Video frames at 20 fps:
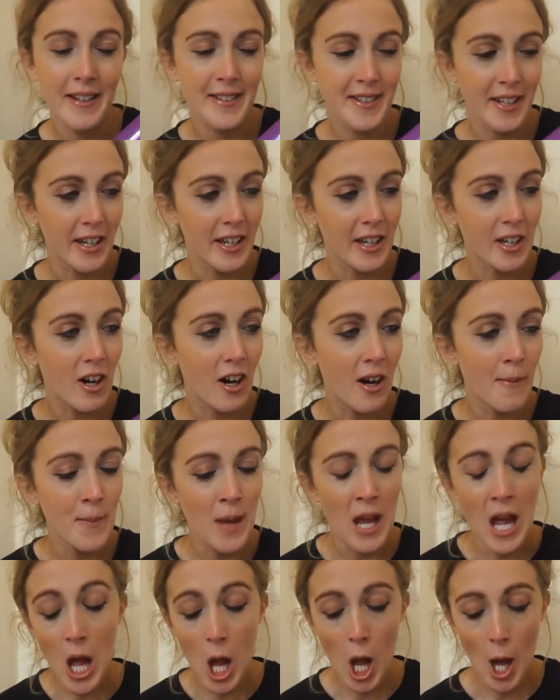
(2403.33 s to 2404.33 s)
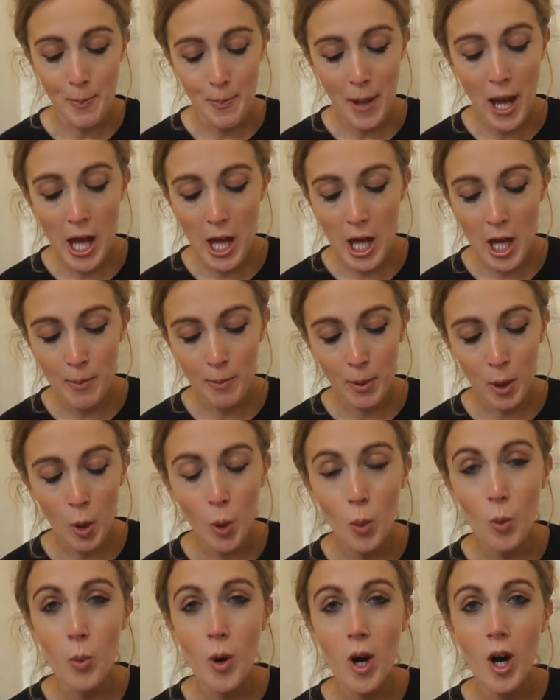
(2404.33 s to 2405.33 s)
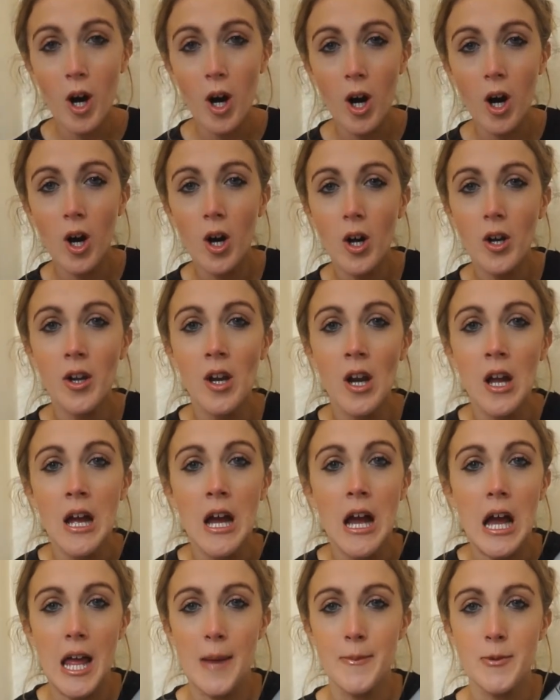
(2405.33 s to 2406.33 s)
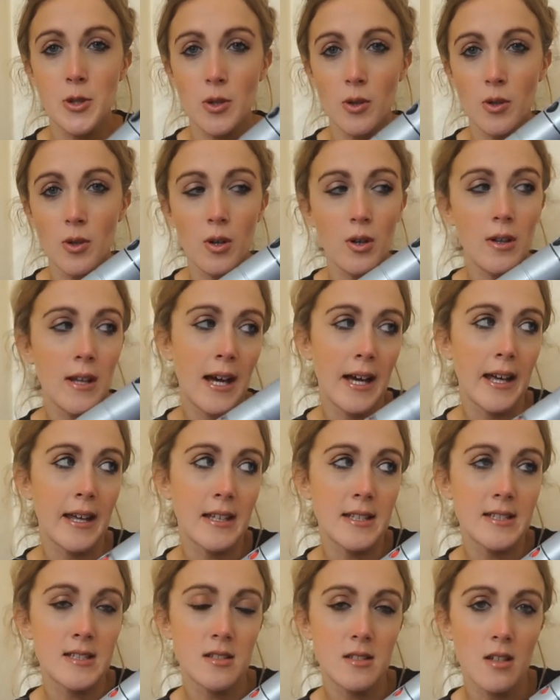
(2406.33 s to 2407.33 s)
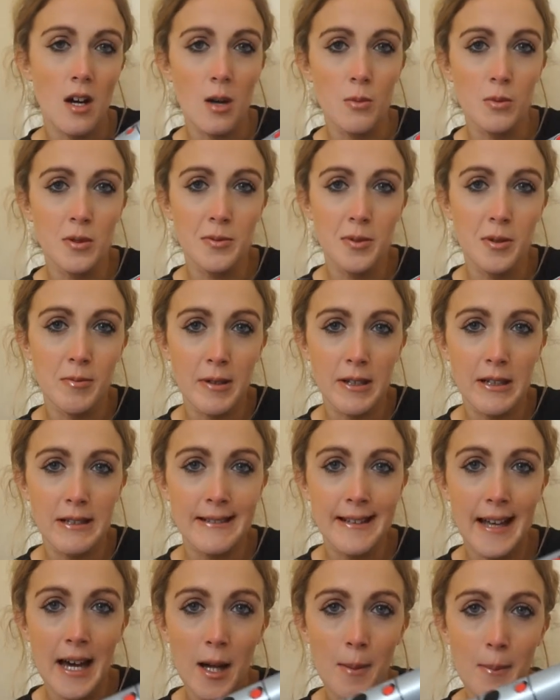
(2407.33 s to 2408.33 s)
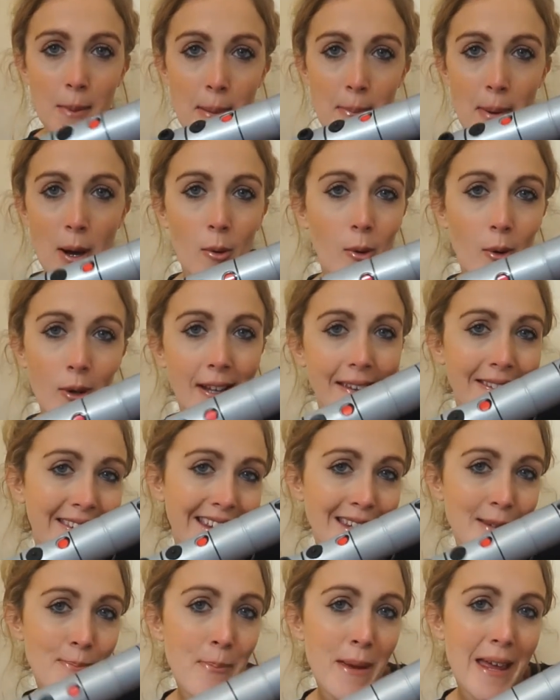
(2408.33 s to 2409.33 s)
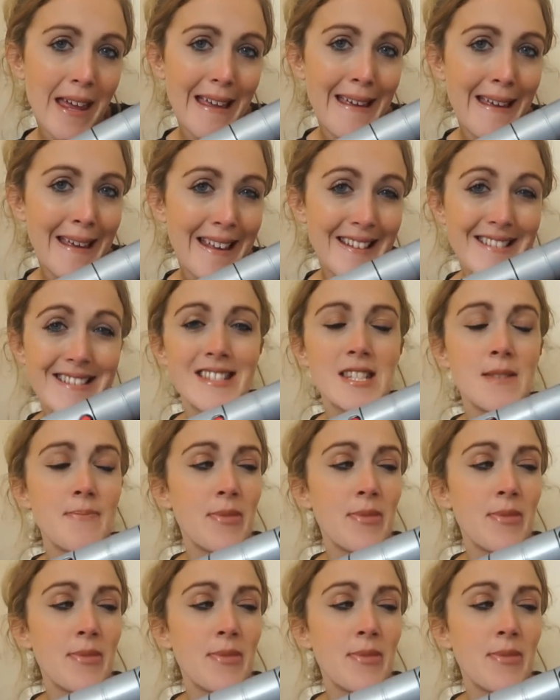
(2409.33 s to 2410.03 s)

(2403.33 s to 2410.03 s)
So he got a purple one. I'm sure like Star Wars people can tell me about all of these bits.